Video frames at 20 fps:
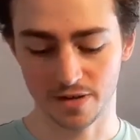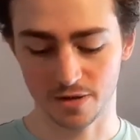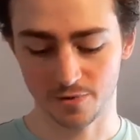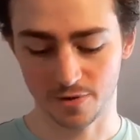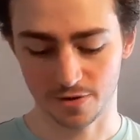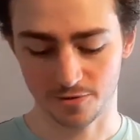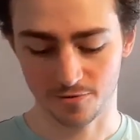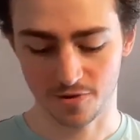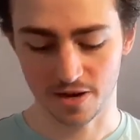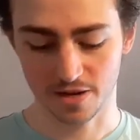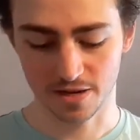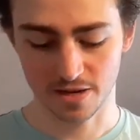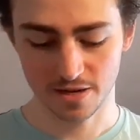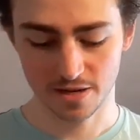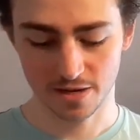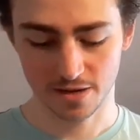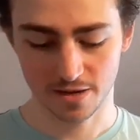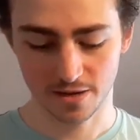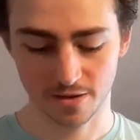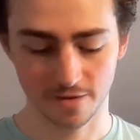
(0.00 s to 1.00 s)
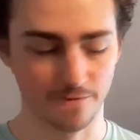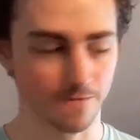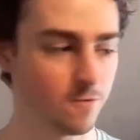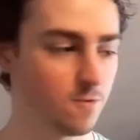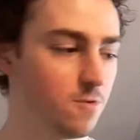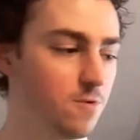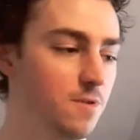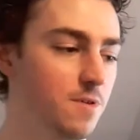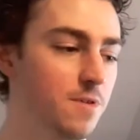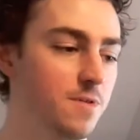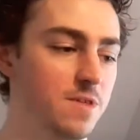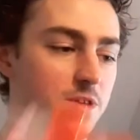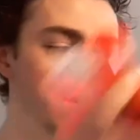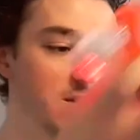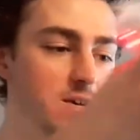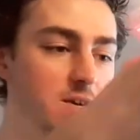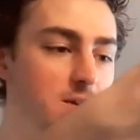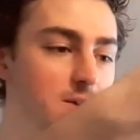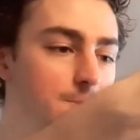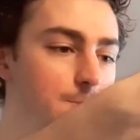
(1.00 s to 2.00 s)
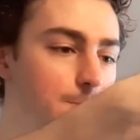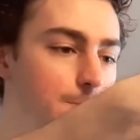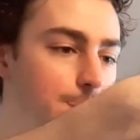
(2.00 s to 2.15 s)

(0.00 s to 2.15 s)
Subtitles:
quick reading for the